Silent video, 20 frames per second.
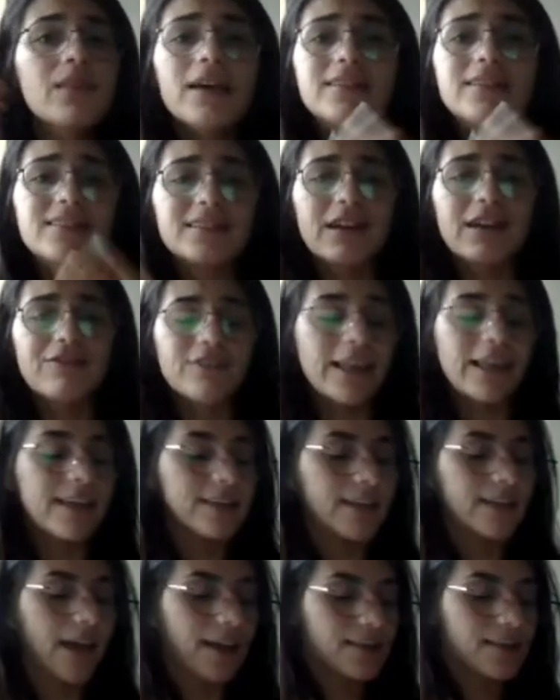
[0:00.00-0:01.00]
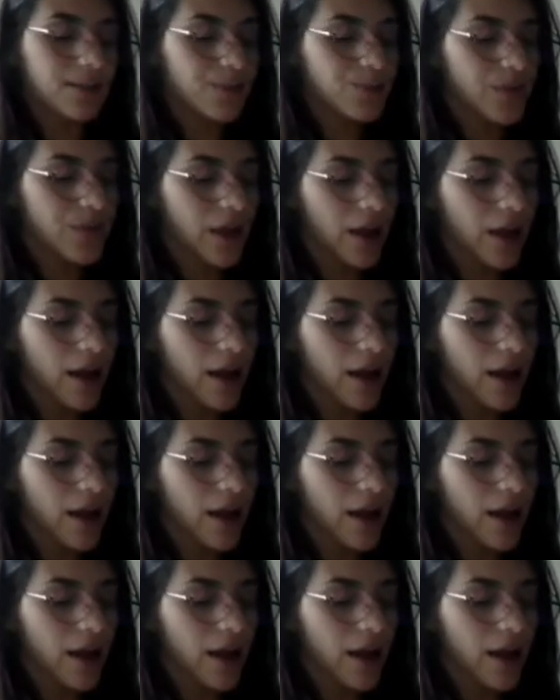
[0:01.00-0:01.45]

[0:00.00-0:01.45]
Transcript: and stuff like that.